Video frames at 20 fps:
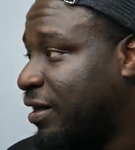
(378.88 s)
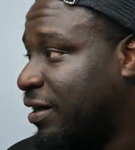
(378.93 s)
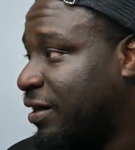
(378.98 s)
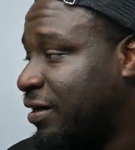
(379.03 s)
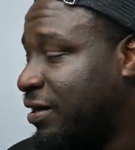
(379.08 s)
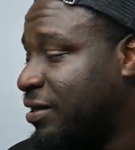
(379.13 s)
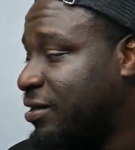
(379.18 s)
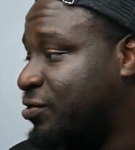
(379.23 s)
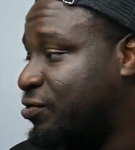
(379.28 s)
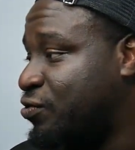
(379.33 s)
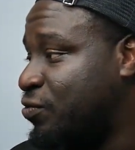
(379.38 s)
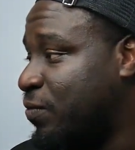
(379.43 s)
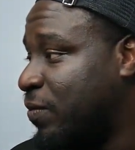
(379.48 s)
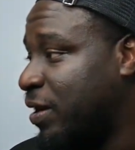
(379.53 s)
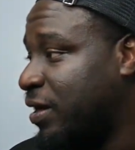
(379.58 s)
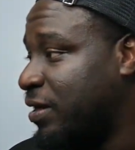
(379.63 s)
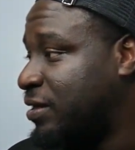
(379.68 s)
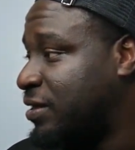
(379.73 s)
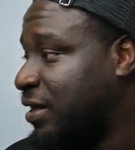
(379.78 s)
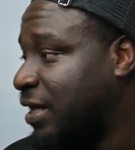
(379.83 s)
This is too
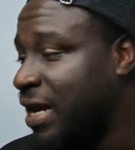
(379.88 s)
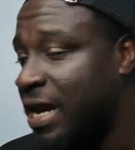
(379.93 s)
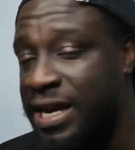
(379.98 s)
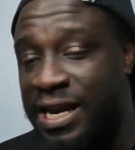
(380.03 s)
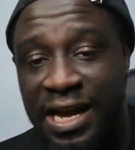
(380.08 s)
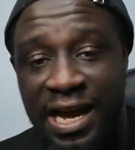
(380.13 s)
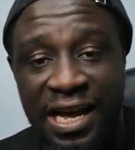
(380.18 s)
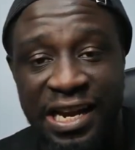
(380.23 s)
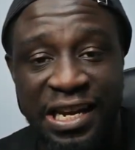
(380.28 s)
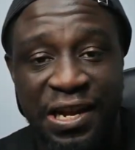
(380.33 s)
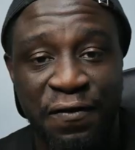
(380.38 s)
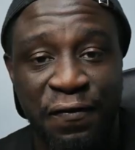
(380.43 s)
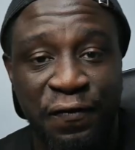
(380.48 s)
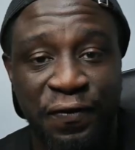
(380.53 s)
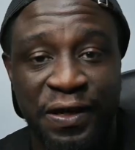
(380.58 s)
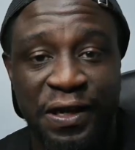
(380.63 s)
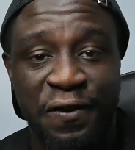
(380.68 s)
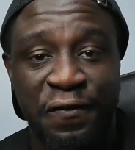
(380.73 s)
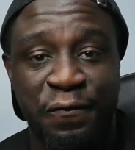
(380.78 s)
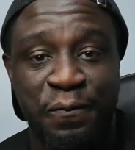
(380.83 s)
much. And at the end,
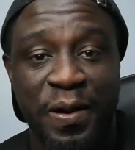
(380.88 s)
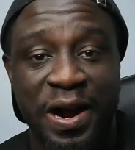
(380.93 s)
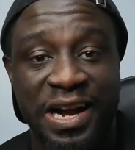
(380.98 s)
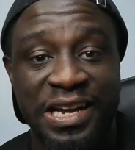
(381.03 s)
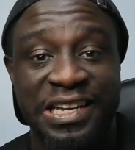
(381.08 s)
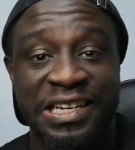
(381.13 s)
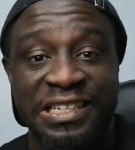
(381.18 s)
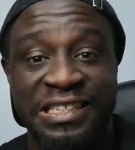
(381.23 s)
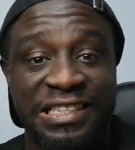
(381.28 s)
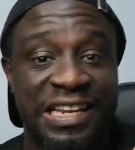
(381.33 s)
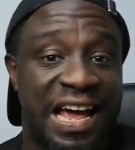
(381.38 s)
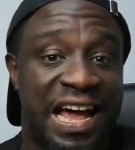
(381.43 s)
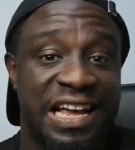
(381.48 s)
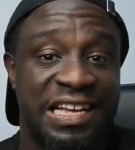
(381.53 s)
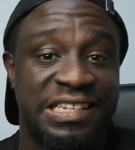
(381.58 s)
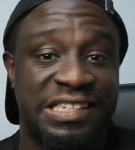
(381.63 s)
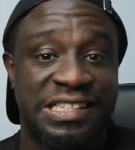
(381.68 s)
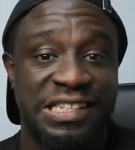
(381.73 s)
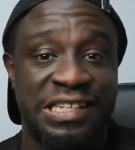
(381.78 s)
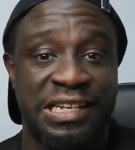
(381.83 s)
they've packaged it
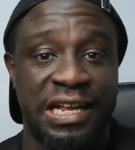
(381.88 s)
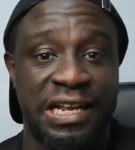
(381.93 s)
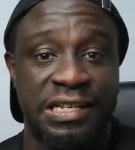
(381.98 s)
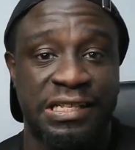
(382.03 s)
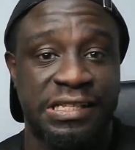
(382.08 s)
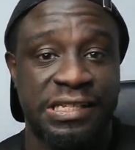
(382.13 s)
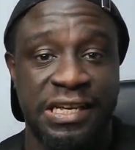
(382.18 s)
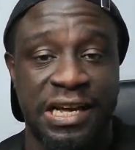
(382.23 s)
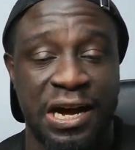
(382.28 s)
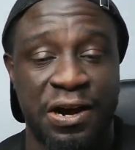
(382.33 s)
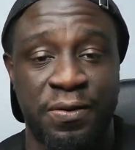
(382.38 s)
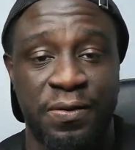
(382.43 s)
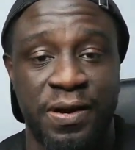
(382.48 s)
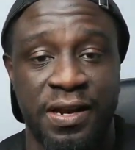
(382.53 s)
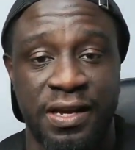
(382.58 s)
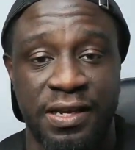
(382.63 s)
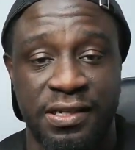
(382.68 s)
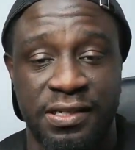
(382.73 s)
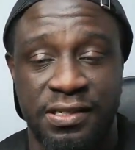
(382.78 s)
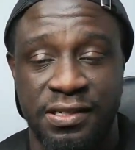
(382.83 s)
nicely and see how it
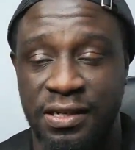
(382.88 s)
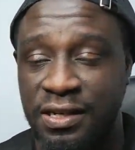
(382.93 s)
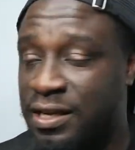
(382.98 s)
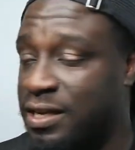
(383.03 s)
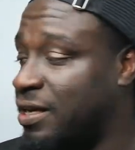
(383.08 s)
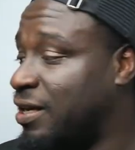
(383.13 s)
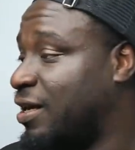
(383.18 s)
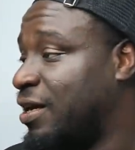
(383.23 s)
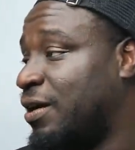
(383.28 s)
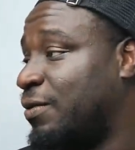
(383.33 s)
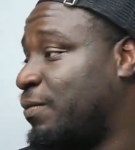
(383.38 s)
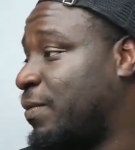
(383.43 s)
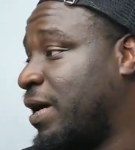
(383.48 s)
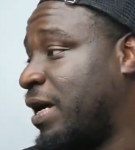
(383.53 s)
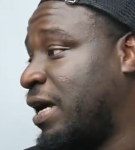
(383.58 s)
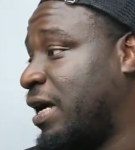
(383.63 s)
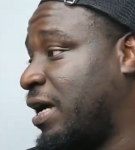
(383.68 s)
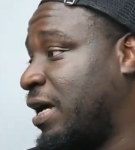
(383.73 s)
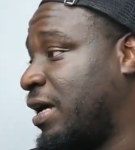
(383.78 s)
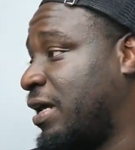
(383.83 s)
is.
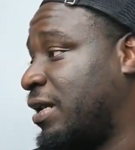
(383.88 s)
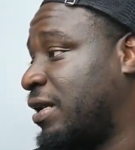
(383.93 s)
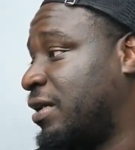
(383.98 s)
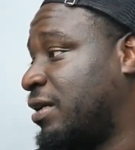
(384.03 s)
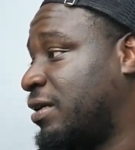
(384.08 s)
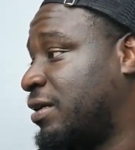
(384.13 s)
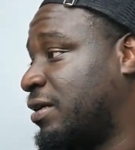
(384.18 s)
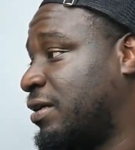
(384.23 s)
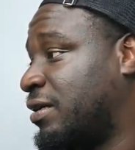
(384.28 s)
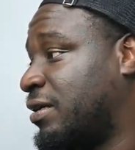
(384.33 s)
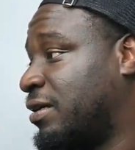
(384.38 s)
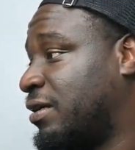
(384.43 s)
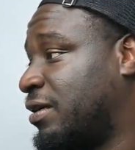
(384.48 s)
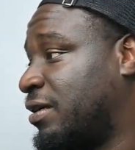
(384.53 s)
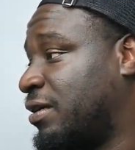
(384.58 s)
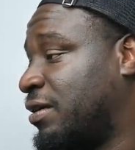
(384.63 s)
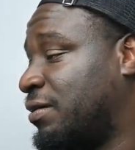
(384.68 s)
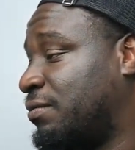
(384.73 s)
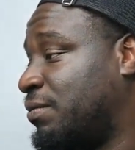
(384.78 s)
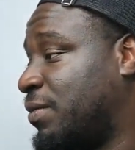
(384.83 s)
Man,
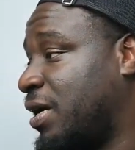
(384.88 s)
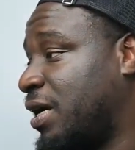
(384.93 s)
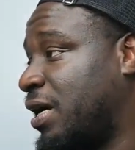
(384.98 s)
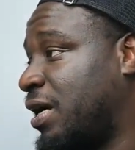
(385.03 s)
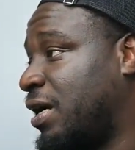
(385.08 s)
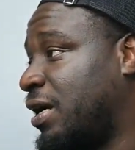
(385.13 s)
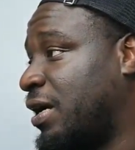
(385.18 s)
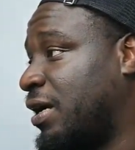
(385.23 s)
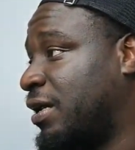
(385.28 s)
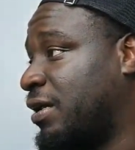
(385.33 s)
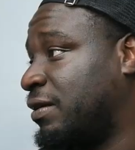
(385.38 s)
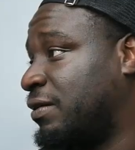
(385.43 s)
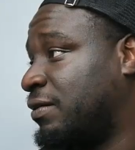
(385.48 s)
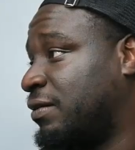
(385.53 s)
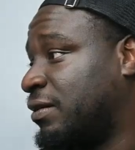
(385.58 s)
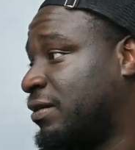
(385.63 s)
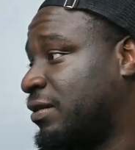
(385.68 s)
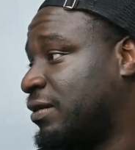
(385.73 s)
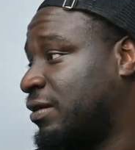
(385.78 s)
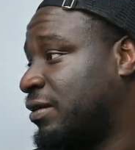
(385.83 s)

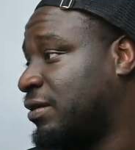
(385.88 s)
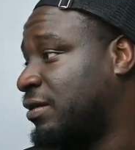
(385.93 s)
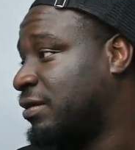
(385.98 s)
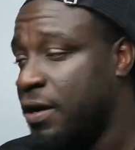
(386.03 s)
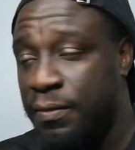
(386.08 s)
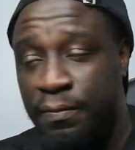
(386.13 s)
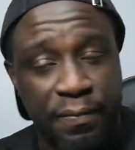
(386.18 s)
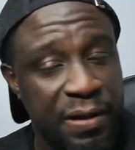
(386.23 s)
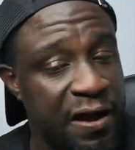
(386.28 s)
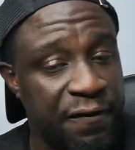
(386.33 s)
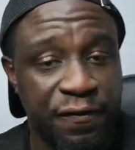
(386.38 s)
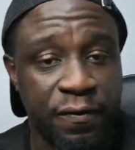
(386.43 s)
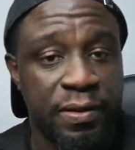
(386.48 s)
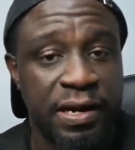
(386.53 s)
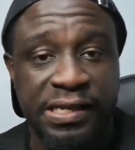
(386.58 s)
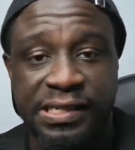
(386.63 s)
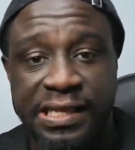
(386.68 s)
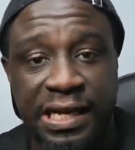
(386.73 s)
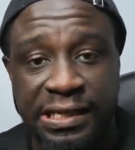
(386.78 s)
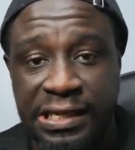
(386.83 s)
from
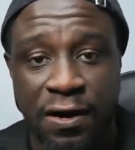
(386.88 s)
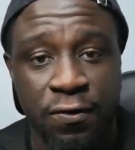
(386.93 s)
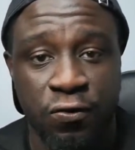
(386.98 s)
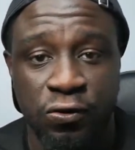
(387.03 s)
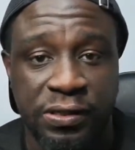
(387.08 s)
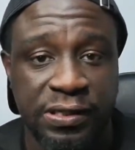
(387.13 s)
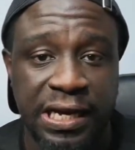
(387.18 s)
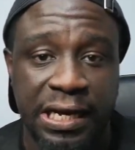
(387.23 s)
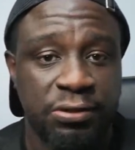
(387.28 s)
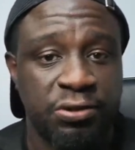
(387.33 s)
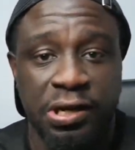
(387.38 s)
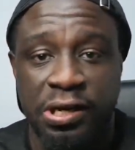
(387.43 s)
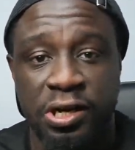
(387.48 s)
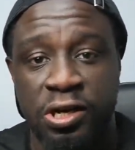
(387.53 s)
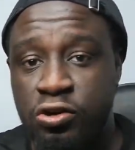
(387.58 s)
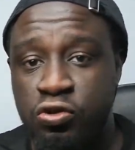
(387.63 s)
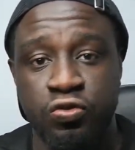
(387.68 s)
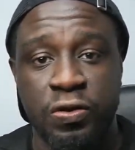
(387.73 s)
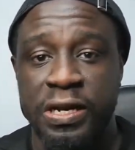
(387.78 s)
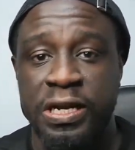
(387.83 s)
the start I was sad, so I
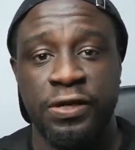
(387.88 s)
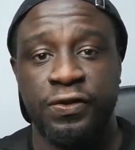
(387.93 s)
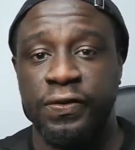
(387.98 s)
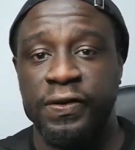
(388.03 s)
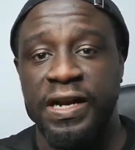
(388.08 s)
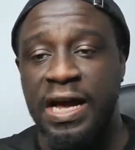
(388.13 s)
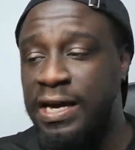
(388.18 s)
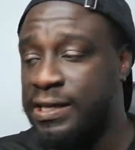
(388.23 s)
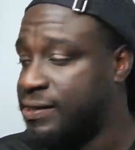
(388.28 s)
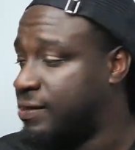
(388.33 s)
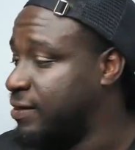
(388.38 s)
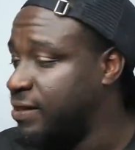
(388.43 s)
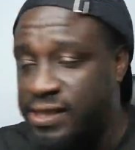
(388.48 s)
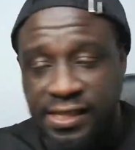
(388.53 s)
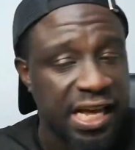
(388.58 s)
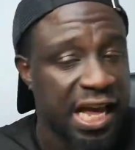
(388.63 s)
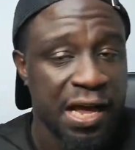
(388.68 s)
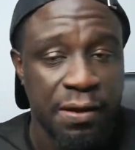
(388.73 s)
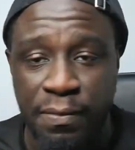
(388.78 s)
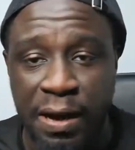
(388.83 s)
didn't do any introduction.
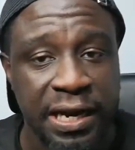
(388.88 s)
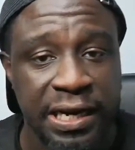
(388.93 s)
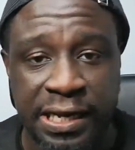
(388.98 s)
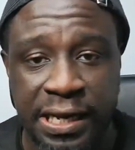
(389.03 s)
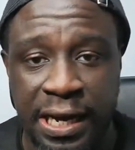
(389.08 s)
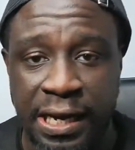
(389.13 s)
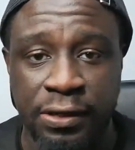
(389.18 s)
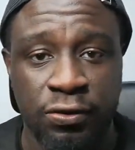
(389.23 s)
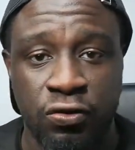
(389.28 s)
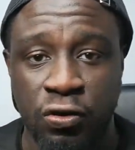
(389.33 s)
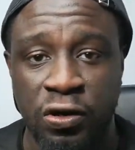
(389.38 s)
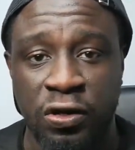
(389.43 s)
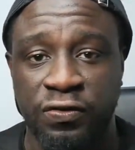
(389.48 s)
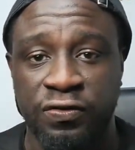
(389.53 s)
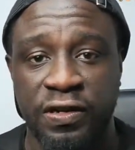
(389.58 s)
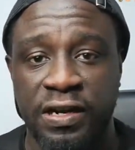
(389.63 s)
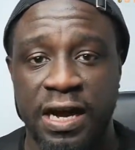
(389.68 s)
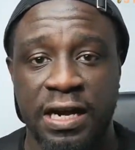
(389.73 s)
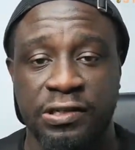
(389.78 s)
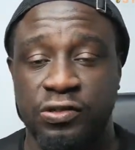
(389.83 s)
Same at the end, no
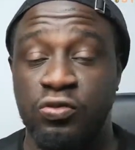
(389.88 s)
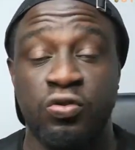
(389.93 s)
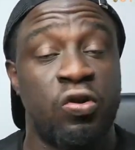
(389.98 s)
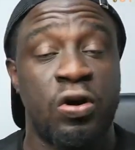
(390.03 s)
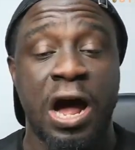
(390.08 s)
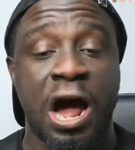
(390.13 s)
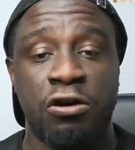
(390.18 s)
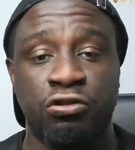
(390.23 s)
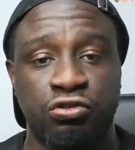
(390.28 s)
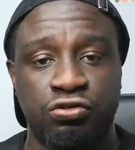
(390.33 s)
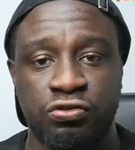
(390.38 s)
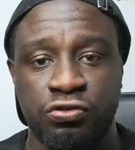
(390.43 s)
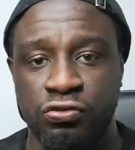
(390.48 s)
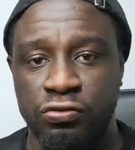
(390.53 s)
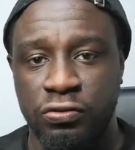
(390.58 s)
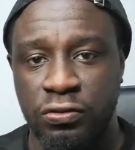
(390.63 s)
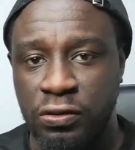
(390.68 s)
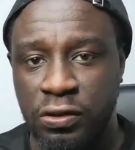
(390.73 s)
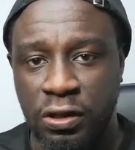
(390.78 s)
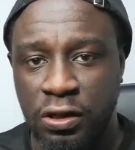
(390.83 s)
introduction, no
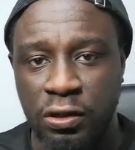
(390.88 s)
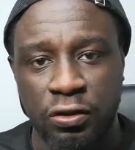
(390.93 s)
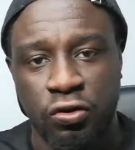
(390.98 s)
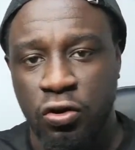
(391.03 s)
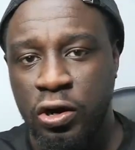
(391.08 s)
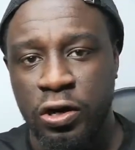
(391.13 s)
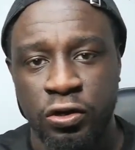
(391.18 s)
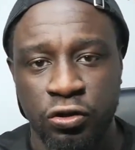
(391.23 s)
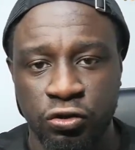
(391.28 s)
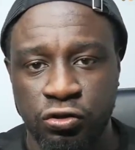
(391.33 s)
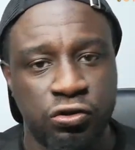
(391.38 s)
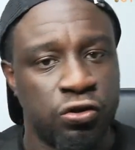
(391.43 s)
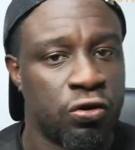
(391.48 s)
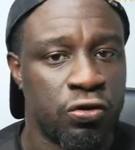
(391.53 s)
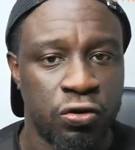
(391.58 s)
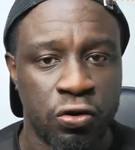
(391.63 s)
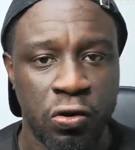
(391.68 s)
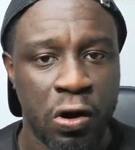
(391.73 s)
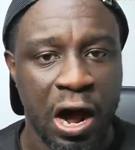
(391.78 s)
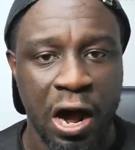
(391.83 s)
outro. No intro,
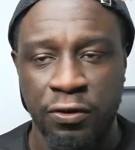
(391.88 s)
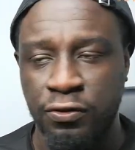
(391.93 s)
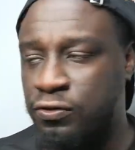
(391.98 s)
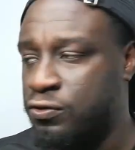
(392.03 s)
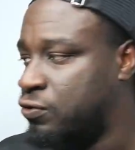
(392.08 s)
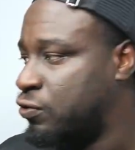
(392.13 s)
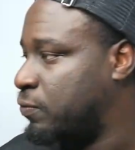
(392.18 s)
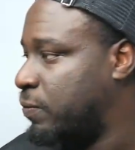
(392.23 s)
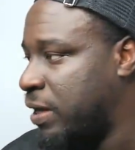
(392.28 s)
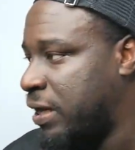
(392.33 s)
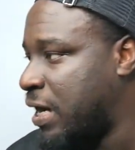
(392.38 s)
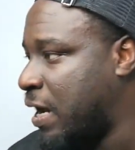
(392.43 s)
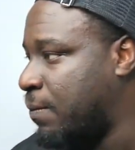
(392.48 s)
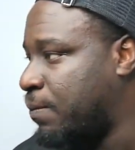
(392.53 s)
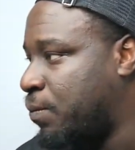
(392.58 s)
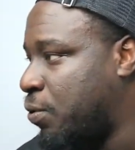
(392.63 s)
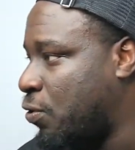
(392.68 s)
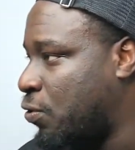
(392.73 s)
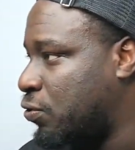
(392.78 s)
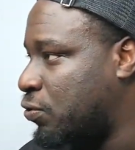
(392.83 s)
no outro. Man, I
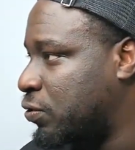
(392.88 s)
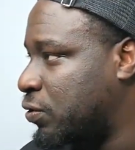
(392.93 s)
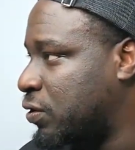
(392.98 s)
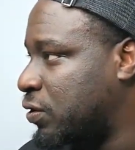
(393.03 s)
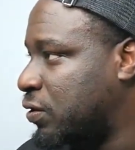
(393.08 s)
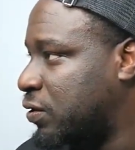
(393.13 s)
bought.